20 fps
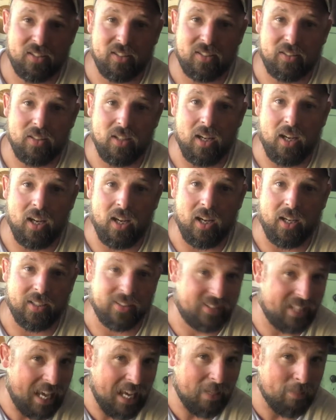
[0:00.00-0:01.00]
to
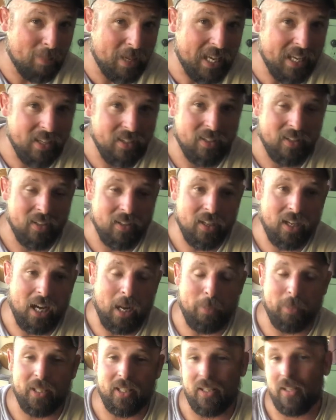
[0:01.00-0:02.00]
take me. I'm
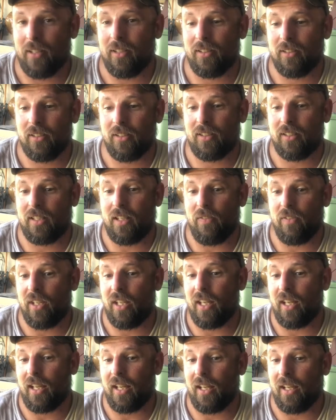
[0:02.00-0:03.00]
going to give you
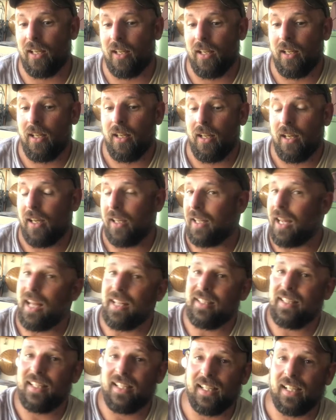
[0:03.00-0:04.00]
an
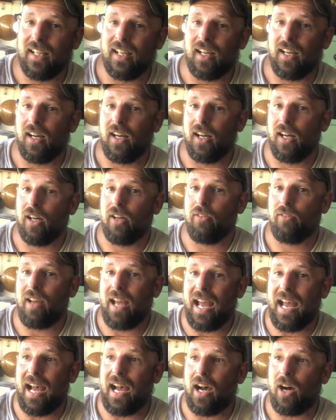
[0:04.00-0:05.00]
idea of
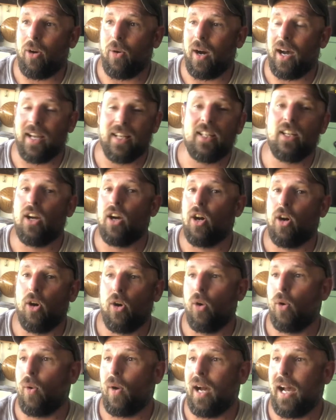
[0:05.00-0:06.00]
how I
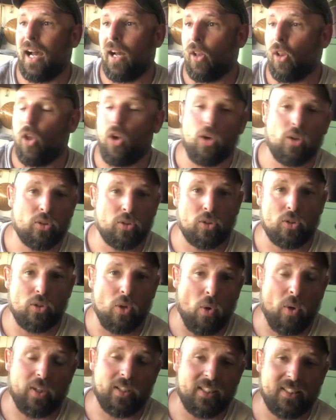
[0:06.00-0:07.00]
know how long it's
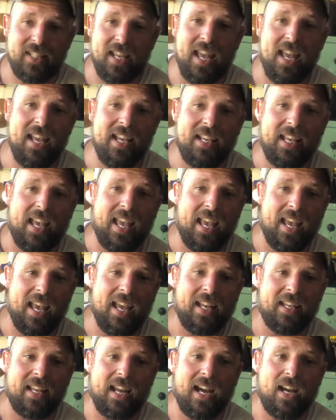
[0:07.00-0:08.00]
going to take
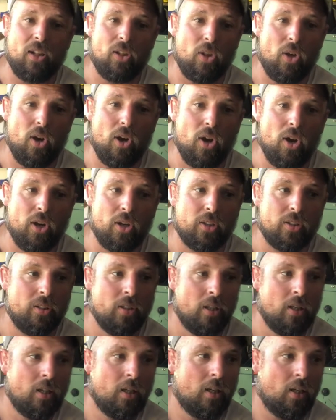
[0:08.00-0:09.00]
and how long
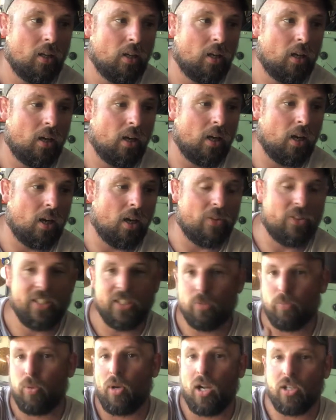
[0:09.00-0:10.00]
these
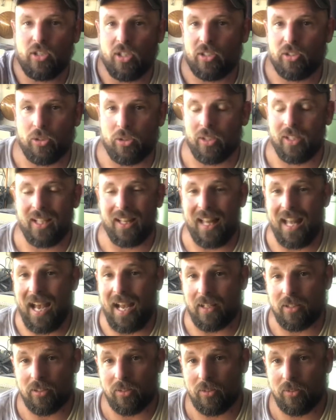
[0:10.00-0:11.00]
projects are going to
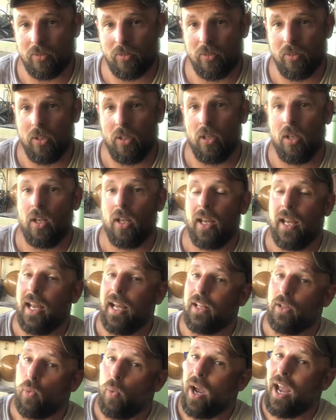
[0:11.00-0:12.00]
last.
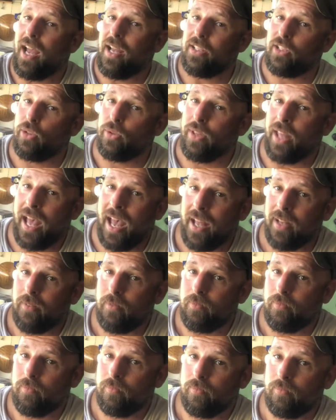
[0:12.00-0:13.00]
And the way I do that
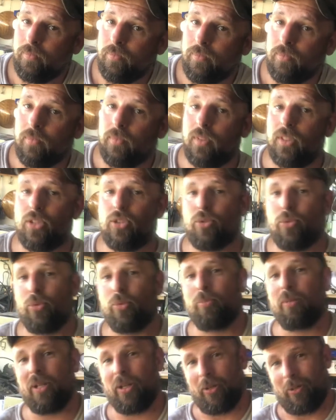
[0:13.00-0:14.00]
is through
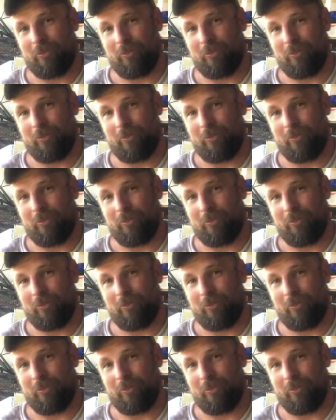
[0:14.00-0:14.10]
beer.